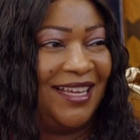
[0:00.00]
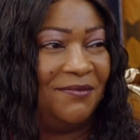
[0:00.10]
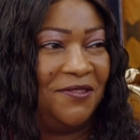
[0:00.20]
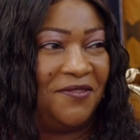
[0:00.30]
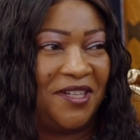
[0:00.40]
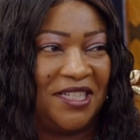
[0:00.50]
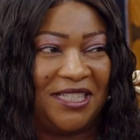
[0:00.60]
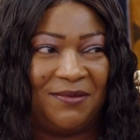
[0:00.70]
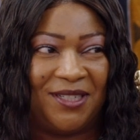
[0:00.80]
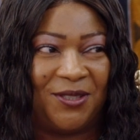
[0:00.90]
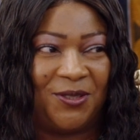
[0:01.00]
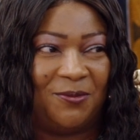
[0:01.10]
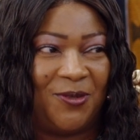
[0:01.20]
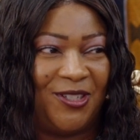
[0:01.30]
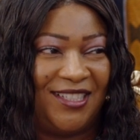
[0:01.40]
am a very
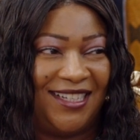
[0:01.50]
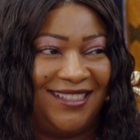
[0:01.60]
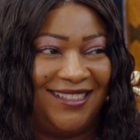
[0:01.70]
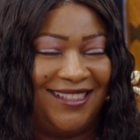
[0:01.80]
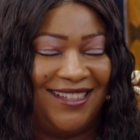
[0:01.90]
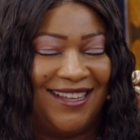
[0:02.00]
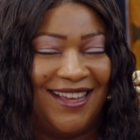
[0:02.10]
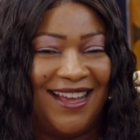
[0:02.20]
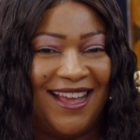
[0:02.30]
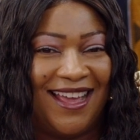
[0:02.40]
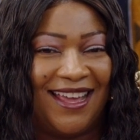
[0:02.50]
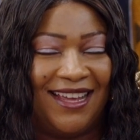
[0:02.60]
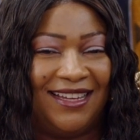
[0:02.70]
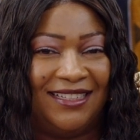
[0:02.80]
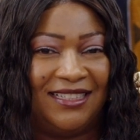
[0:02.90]
spiritual person,
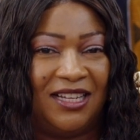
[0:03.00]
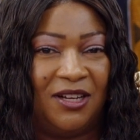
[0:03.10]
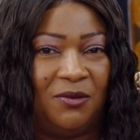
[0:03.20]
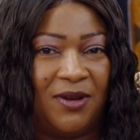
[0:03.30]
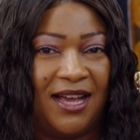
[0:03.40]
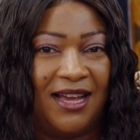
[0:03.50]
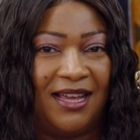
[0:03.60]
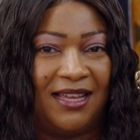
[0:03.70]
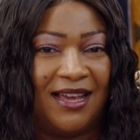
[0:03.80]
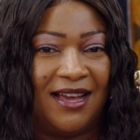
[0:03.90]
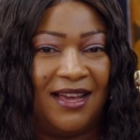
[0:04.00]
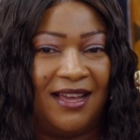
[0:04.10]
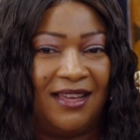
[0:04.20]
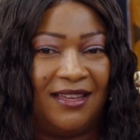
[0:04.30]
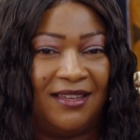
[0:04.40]
and
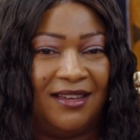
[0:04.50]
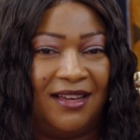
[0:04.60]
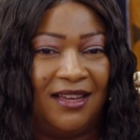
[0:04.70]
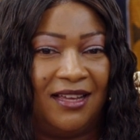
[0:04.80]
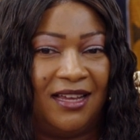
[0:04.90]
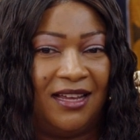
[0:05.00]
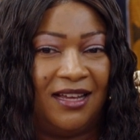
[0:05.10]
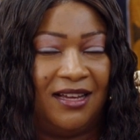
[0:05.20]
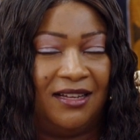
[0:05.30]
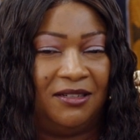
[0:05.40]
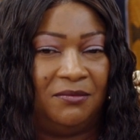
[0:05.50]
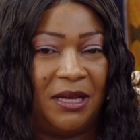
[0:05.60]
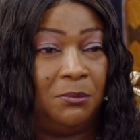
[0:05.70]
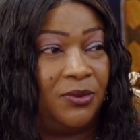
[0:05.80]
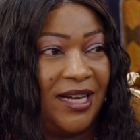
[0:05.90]
I
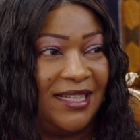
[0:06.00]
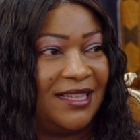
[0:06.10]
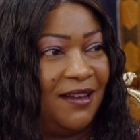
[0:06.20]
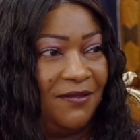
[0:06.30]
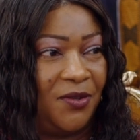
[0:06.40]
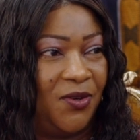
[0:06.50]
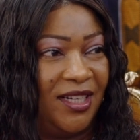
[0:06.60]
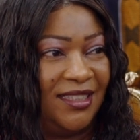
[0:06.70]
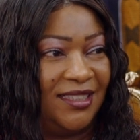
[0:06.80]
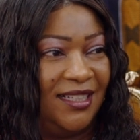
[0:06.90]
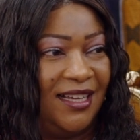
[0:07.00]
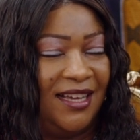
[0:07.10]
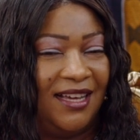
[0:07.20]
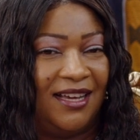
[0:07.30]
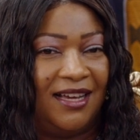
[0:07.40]
embrace everyone.
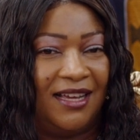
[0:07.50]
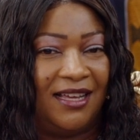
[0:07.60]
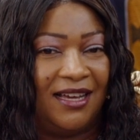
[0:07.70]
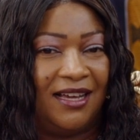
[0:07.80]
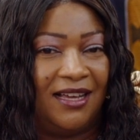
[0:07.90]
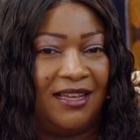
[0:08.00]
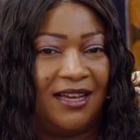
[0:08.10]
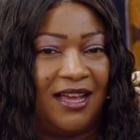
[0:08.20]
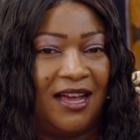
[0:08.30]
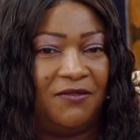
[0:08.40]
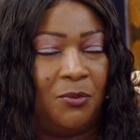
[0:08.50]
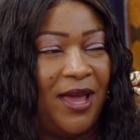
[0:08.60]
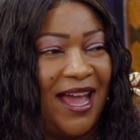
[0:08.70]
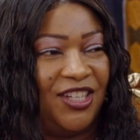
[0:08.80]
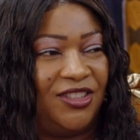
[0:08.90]
I have a
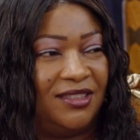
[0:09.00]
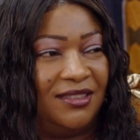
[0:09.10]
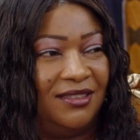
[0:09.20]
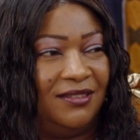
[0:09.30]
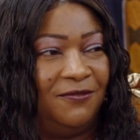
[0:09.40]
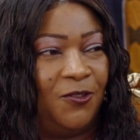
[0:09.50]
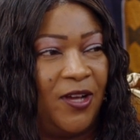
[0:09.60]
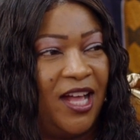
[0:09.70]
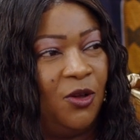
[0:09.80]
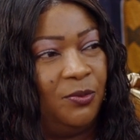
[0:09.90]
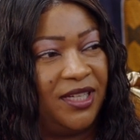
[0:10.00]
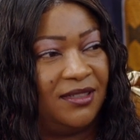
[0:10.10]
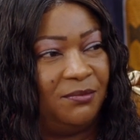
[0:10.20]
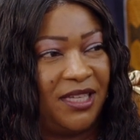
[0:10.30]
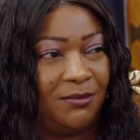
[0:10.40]
passion for
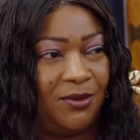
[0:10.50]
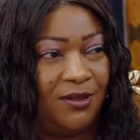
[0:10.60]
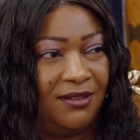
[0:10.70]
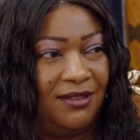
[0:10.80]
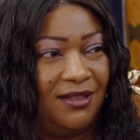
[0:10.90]
helping people.